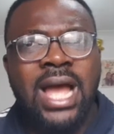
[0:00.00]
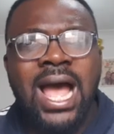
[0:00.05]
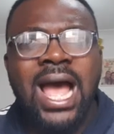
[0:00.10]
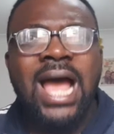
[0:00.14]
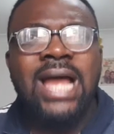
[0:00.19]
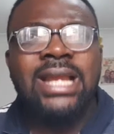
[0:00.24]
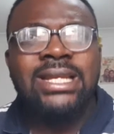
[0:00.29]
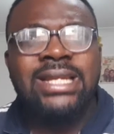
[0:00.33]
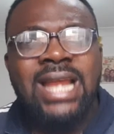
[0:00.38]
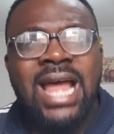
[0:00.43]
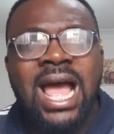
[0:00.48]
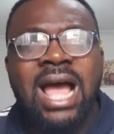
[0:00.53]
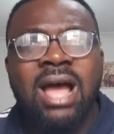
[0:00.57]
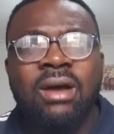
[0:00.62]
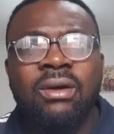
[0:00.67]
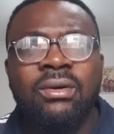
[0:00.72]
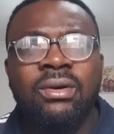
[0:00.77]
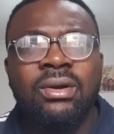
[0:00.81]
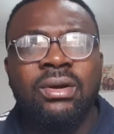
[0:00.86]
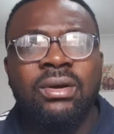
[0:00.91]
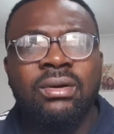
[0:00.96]
And
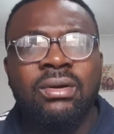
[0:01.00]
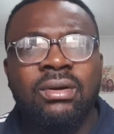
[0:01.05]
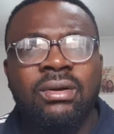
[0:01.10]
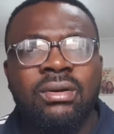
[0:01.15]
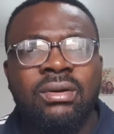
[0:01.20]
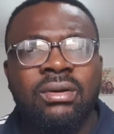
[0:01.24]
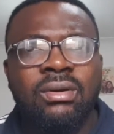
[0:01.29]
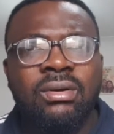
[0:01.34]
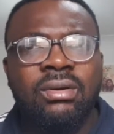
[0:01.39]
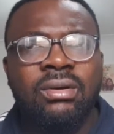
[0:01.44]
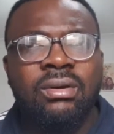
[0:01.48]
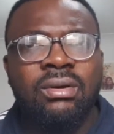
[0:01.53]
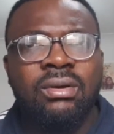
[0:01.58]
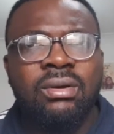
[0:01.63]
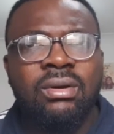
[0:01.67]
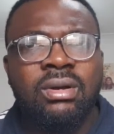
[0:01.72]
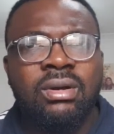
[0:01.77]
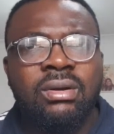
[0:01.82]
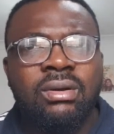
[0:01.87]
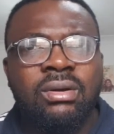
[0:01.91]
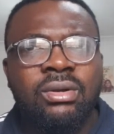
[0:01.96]
now,
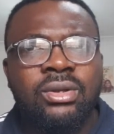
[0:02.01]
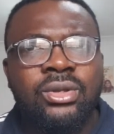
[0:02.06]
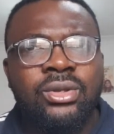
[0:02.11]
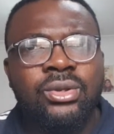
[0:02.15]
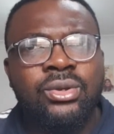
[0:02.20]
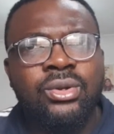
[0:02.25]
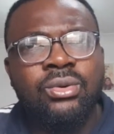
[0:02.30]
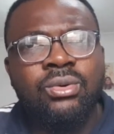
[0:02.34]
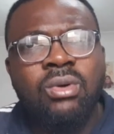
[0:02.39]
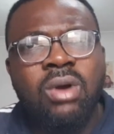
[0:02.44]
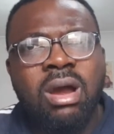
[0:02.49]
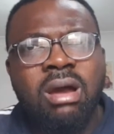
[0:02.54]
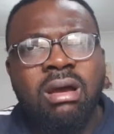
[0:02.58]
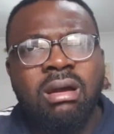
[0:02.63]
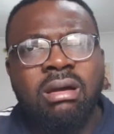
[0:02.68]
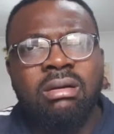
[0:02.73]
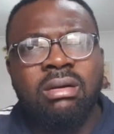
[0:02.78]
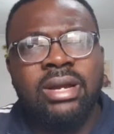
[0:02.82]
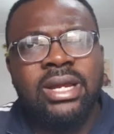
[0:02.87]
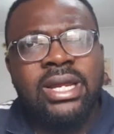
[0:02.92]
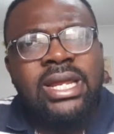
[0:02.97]
you are